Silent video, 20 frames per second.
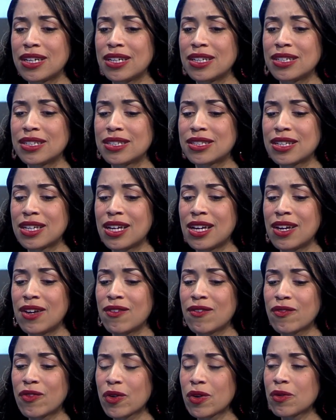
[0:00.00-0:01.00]
is,
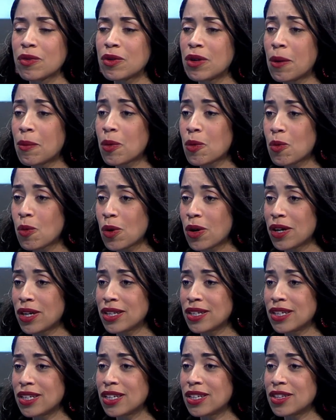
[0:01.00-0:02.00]
for number
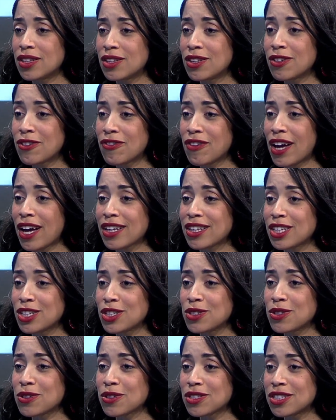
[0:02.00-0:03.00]
one, the fact that
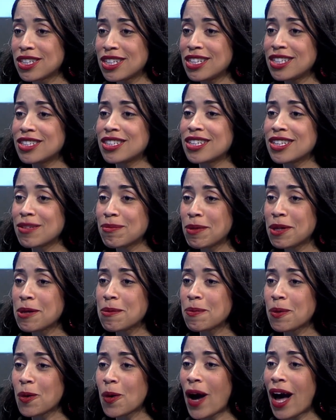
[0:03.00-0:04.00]
you're teaching
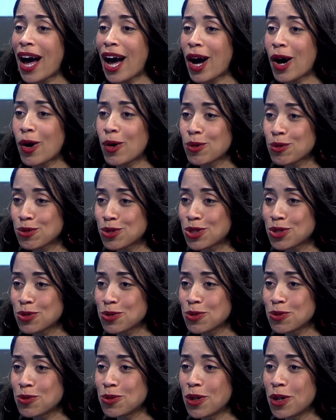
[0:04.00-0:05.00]
people how
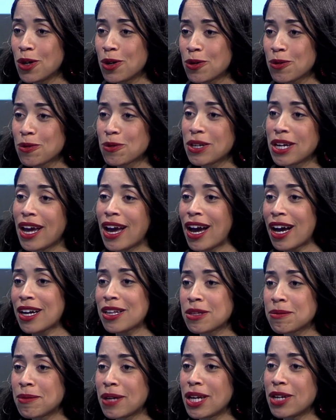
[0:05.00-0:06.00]
to
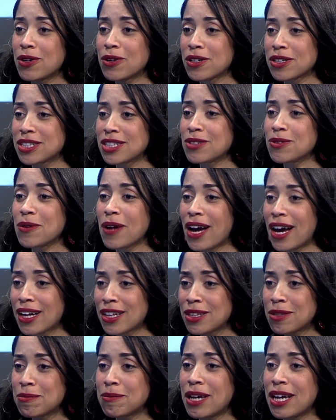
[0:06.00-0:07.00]
reacclimate or to
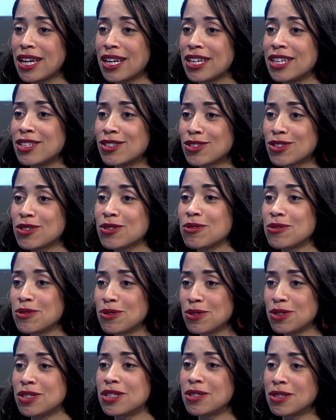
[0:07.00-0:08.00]
acclimate into
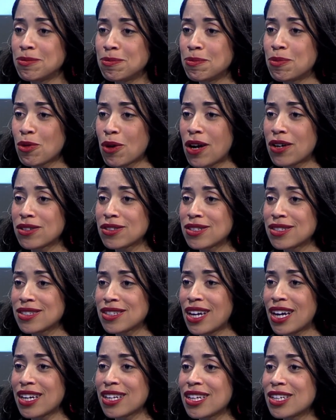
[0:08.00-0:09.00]
the broader
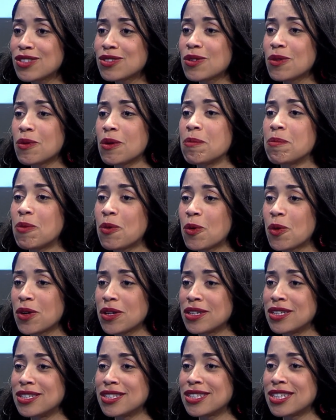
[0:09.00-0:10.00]
society. That's so
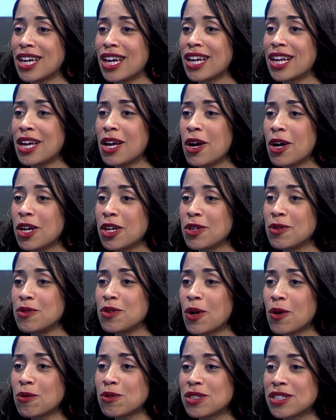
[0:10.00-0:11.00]
important, is that you
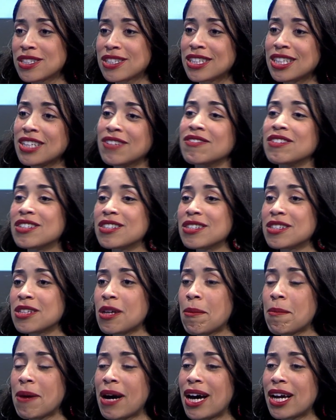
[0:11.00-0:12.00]
don't just give it to
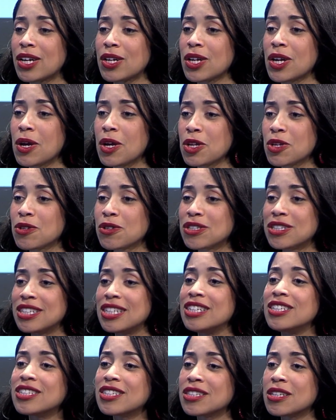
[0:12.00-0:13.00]
somebody, you're
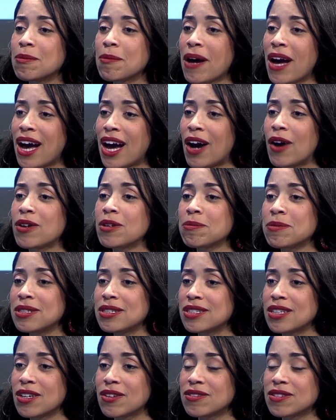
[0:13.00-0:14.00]
teaching them how to be
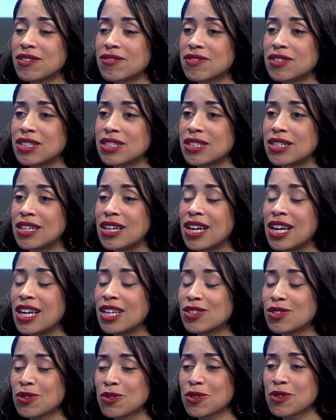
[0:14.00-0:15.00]
self-sufficient.
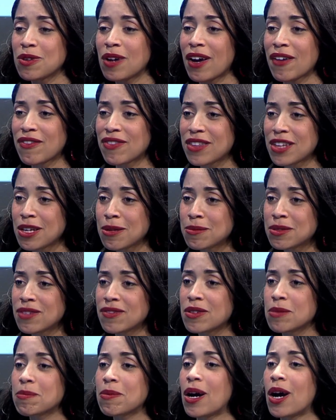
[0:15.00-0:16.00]
So you have themes
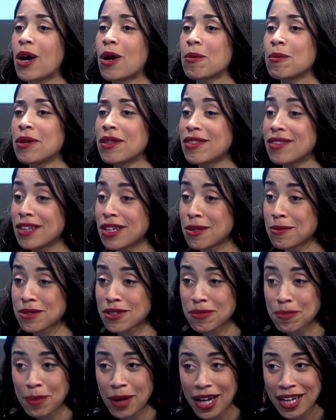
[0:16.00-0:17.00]
of empowerment, themes
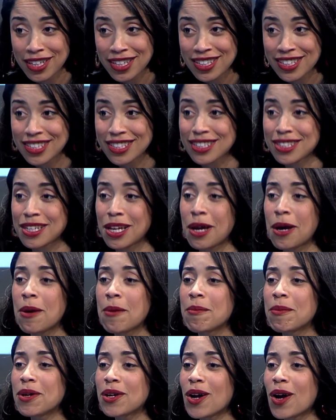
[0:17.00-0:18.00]
of patience,
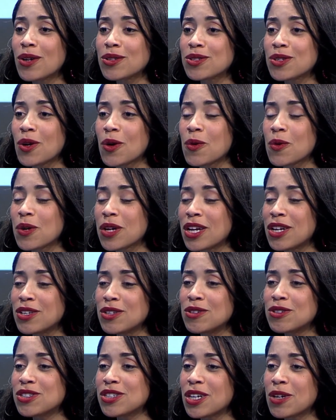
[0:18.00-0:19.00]
but also, can
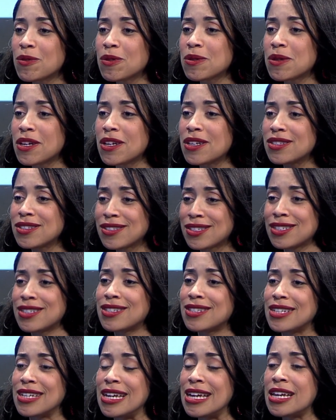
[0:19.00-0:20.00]
you share with us,
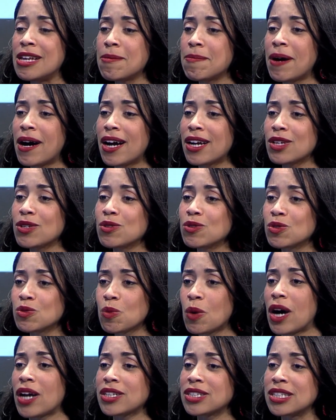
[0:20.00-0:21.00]
just anybody who's
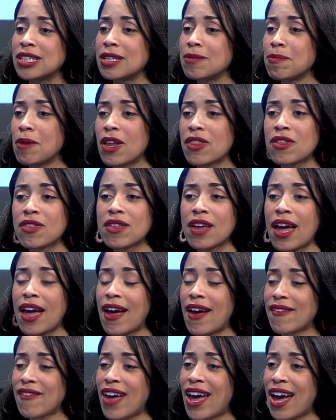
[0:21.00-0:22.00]
watching, whether they
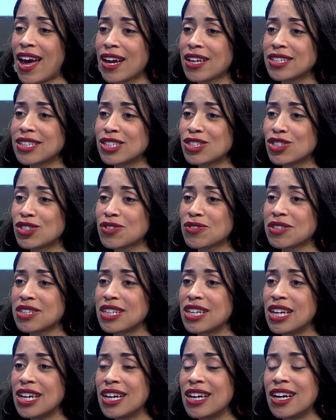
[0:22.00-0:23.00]
have had a
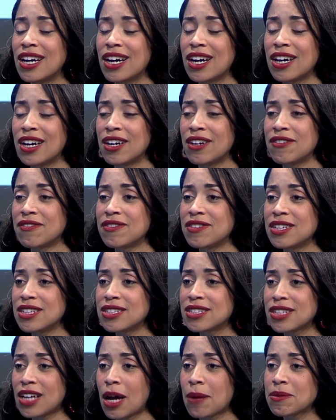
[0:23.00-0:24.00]
history of
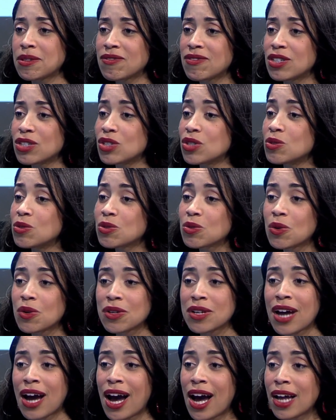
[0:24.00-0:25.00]
these types of issues or
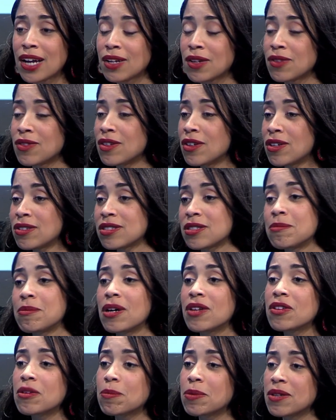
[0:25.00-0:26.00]
not, and there's some
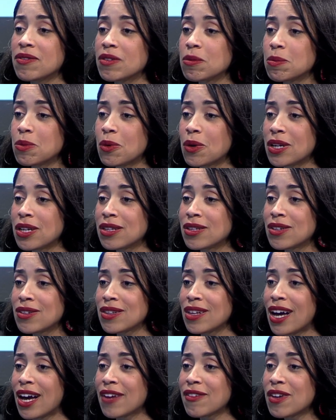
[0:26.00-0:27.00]
other pivot point in their
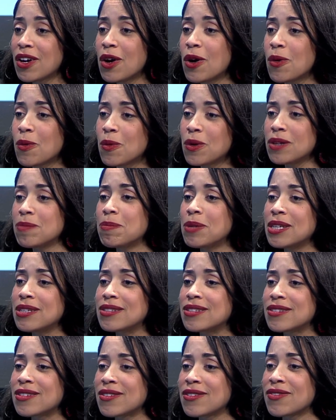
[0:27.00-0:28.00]
life, what
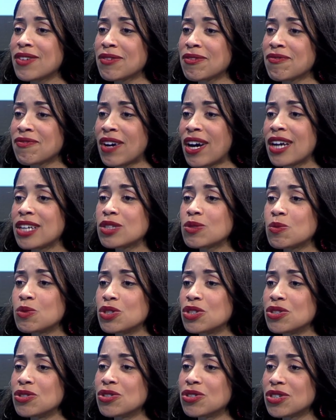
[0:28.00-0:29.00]
pieces of advice
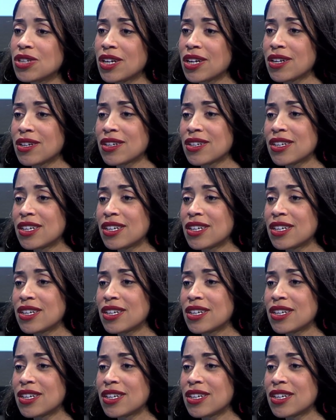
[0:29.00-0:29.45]
would you share?